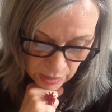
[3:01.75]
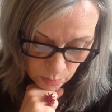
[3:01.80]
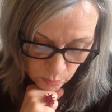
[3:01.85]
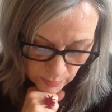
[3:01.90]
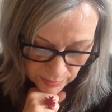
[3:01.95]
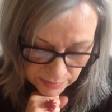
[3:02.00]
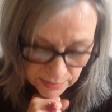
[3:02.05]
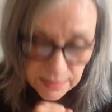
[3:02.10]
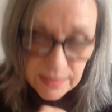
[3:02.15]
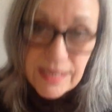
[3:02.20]

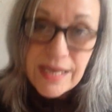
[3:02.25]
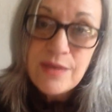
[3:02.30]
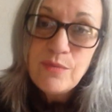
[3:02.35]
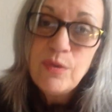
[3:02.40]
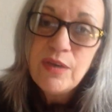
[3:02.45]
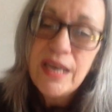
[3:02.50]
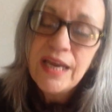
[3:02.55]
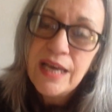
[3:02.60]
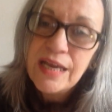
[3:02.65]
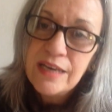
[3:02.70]
Wednesday
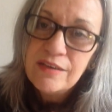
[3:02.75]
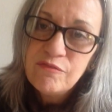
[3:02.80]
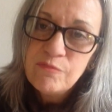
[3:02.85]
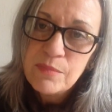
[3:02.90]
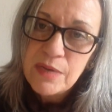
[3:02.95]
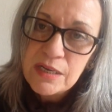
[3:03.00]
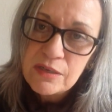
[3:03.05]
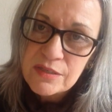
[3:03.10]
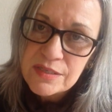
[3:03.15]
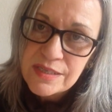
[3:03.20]
we have
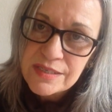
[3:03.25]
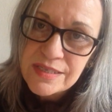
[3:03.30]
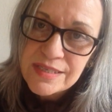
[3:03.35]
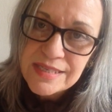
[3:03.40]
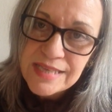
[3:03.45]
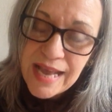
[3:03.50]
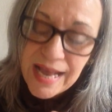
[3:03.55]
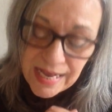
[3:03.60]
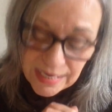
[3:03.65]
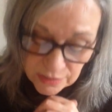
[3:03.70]
Mars in
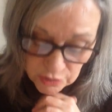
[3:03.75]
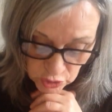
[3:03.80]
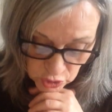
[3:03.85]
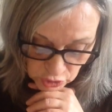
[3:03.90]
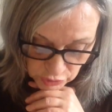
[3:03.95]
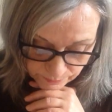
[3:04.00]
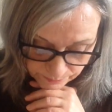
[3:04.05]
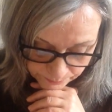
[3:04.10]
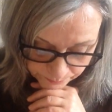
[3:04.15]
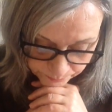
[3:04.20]

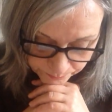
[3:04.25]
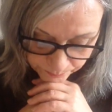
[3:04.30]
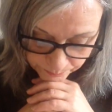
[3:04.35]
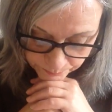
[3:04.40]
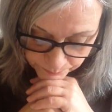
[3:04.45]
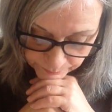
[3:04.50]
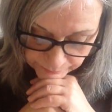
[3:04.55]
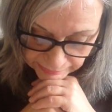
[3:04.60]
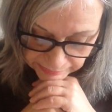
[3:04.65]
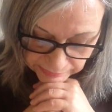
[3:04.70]
Sag,
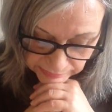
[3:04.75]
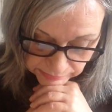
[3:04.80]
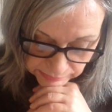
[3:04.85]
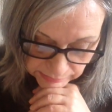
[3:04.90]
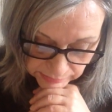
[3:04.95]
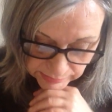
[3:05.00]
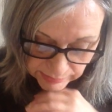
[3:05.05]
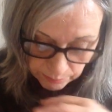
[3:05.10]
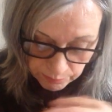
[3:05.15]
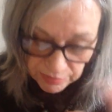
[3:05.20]

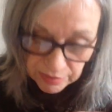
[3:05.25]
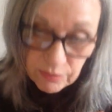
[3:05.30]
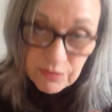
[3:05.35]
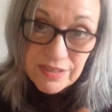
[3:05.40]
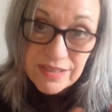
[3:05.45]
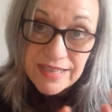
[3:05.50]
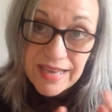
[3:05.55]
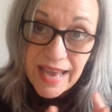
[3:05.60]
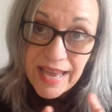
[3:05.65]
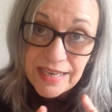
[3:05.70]
coming on
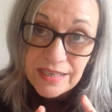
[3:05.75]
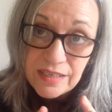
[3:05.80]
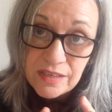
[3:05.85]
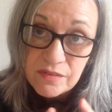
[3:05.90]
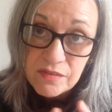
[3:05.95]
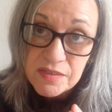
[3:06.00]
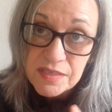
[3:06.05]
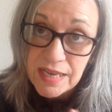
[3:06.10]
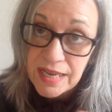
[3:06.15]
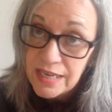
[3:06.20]
to the end
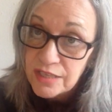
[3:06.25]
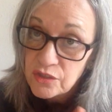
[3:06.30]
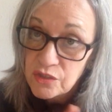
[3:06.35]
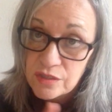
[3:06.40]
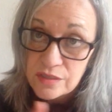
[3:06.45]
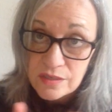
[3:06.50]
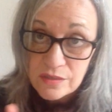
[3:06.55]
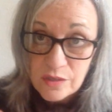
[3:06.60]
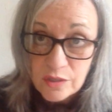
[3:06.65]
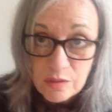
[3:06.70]
of Sag,
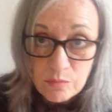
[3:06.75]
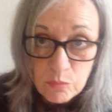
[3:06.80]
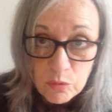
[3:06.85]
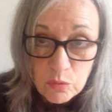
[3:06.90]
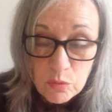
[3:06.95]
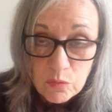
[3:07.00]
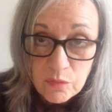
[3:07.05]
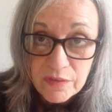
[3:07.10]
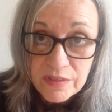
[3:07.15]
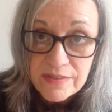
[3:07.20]
because it's going to
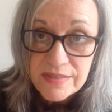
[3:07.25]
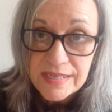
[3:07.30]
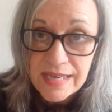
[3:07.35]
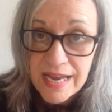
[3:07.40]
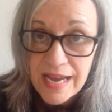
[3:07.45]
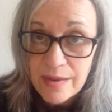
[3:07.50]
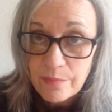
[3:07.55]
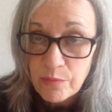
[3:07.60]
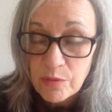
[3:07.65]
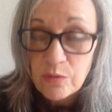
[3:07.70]
move into
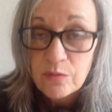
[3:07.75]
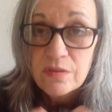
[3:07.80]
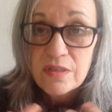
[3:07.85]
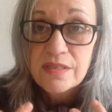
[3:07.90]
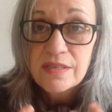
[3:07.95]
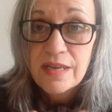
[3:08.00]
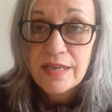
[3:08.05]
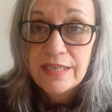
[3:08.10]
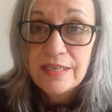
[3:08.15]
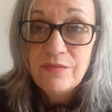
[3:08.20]
Capricorn, the
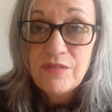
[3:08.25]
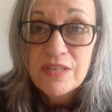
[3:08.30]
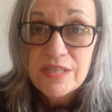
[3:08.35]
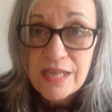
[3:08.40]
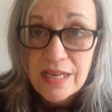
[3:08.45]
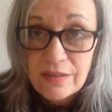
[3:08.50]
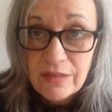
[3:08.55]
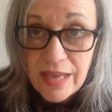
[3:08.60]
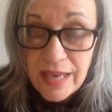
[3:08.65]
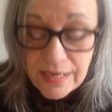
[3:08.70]
sign of its
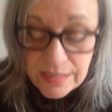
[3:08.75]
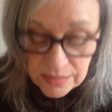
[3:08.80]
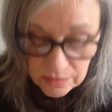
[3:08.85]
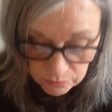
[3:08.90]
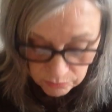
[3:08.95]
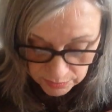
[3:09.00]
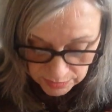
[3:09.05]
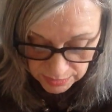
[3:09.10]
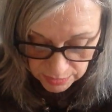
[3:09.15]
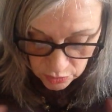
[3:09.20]

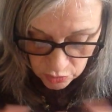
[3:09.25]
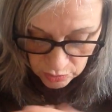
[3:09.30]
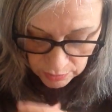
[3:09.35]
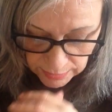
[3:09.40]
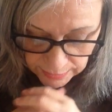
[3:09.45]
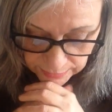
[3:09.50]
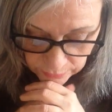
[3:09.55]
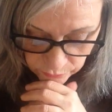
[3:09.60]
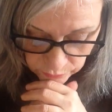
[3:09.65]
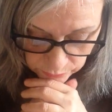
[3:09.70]

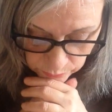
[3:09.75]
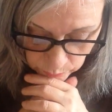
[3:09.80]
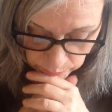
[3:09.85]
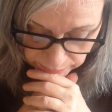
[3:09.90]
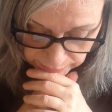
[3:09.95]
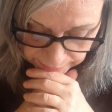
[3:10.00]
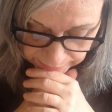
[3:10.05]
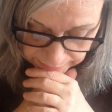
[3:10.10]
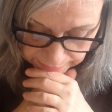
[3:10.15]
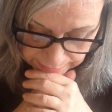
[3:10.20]
exaltation, later in the
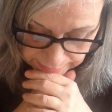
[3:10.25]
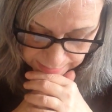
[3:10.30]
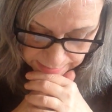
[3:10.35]
week.